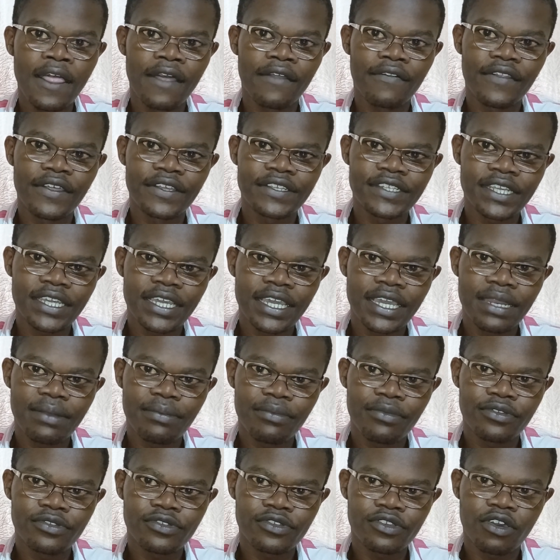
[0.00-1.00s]
The second
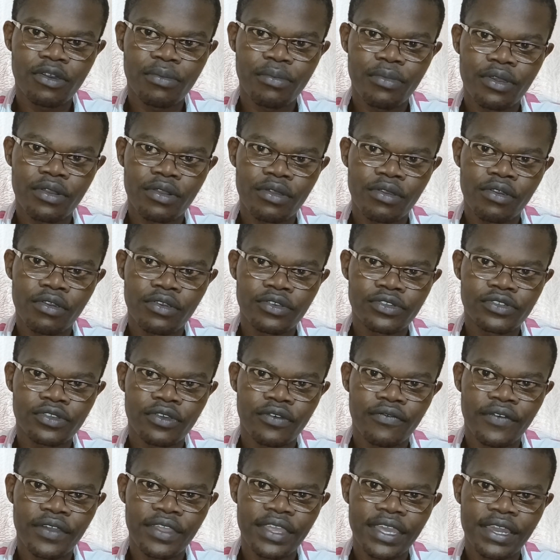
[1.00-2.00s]
most common cause
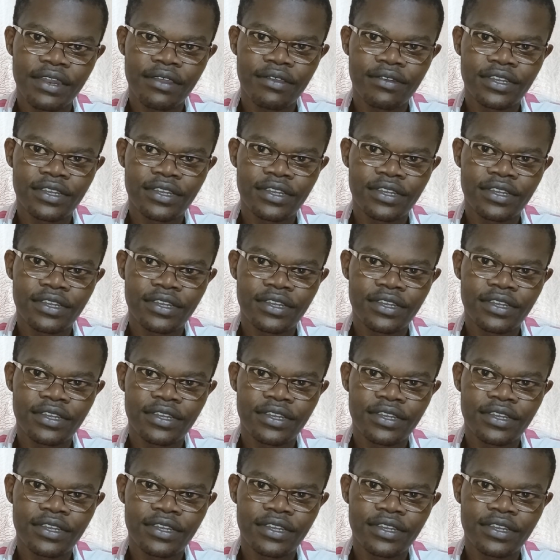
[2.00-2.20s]
of vaginal